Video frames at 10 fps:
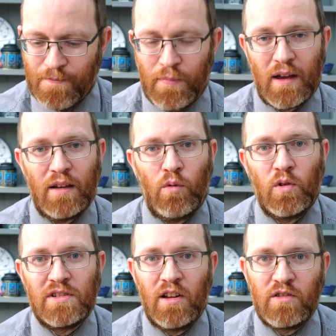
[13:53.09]
but it
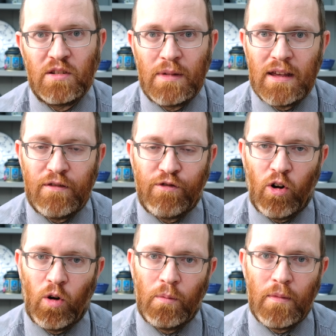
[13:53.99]
was known to me
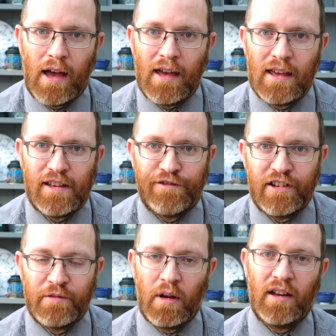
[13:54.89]
from a
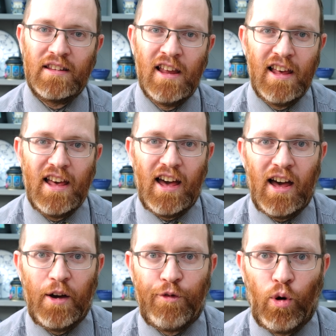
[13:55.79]
friend of mine
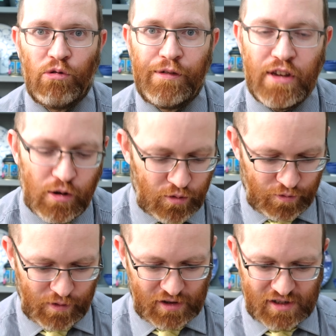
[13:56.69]
for review,
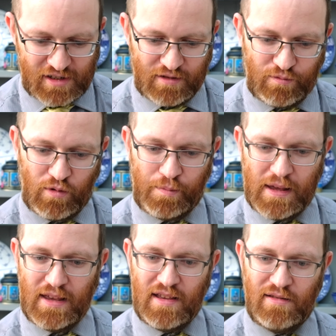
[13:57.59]
which will
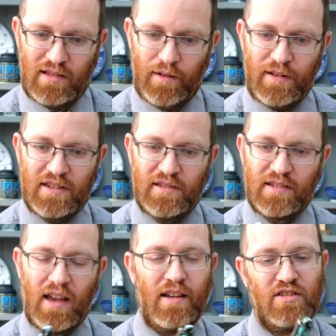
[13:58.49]
be lovely to
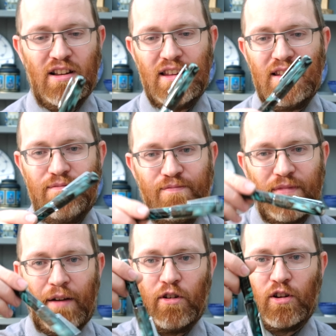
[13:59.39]
actually
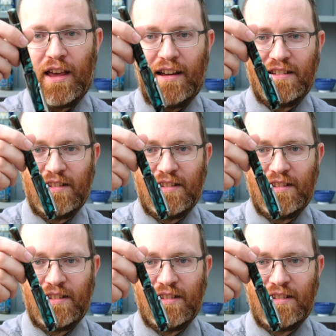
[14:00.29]
have a look at.